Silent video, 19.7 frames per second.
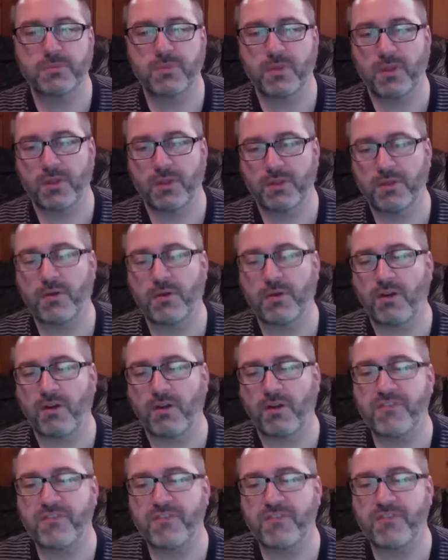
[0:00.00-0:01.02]
There are a
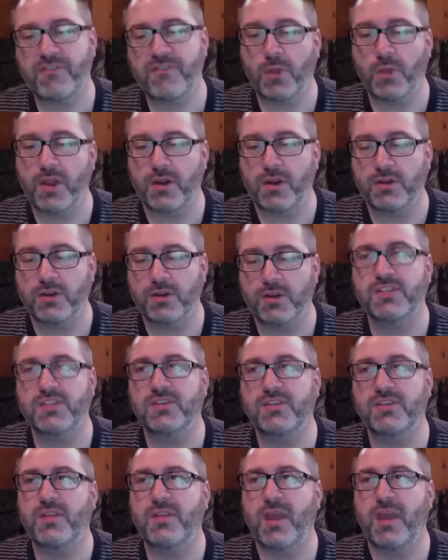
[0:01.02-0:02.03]
few players
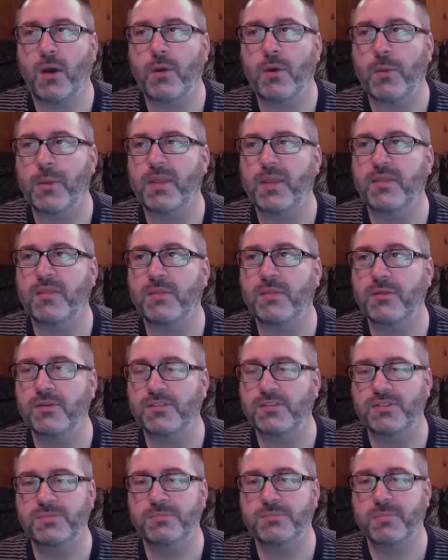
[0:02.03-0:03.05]
there's
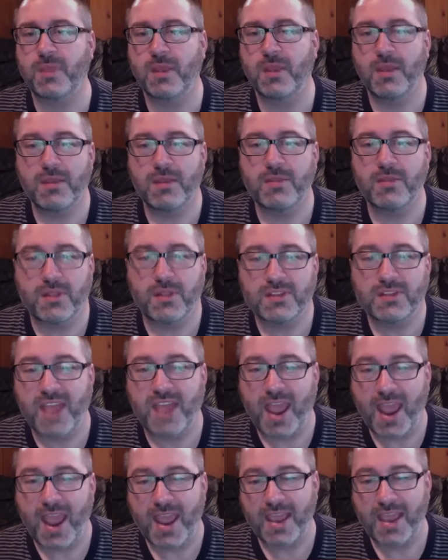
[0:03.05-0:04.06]

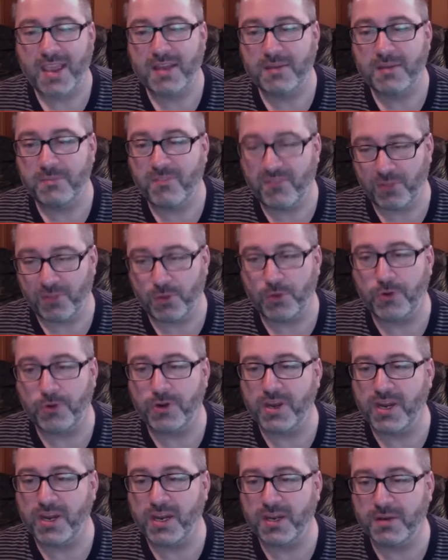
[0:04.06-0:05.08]
Letang and
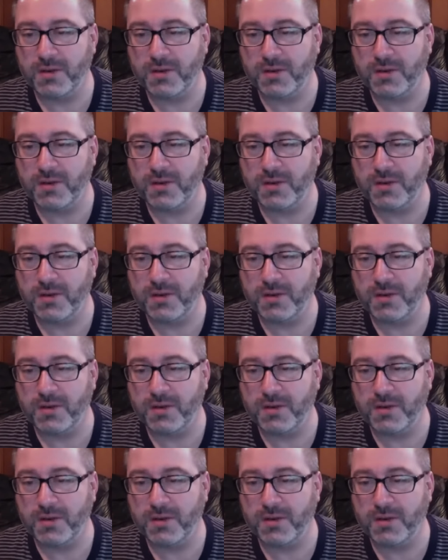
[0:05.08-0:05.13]
Fleury and